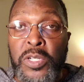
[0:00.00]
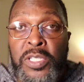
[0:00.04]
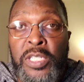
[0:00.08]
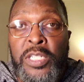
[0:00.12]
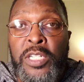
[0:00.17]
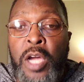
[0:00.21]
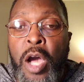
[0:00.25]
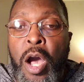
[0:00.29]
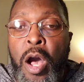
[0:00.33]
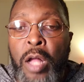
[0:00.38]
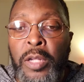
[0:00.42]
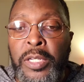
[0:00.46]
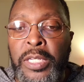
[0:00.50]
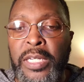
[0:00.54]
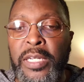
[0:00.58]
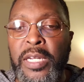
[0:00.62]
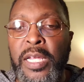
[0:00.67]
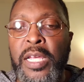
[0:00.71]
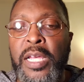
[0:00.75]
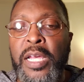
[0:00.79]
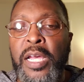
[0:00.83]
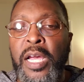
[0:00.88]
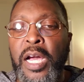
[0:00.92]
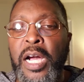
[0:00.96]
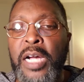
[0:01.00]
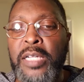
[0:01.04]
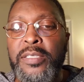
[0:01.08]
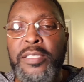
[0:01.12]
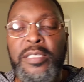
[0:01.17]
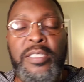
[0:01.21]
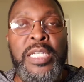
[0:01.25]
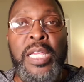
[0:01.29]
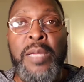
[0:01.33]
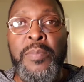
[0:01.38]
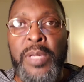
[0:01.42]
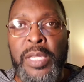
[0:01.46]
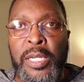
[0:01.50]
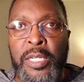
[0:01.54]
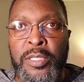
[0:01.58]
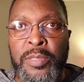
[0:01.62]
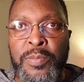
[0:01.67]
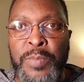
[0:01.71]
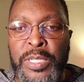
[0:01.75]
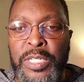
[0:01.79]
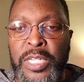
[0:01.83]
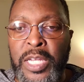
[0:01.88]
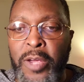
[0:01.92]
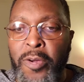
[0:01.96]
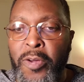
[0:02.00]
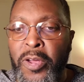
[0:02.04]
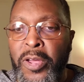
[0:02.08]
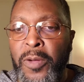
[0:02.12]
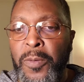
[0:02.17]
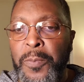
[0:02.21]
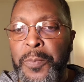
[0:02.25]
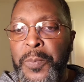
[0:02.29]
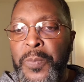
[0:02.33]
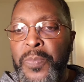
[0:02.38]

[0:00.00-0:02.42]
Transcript: called it, stimulus material,